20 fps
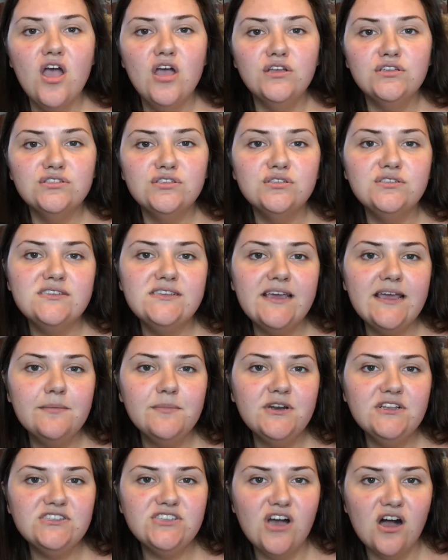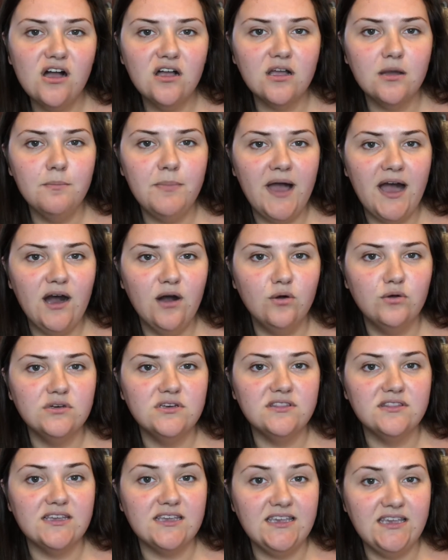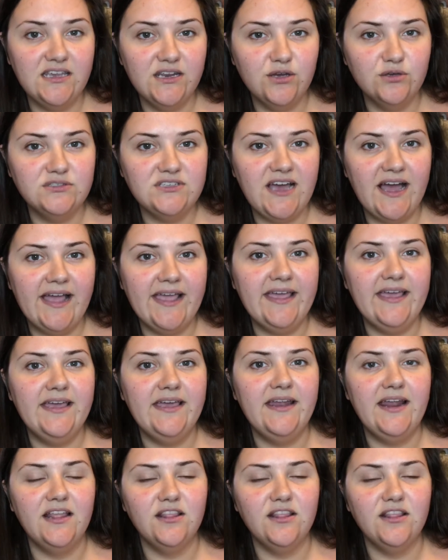So today I'm gonna talk about the keto diet,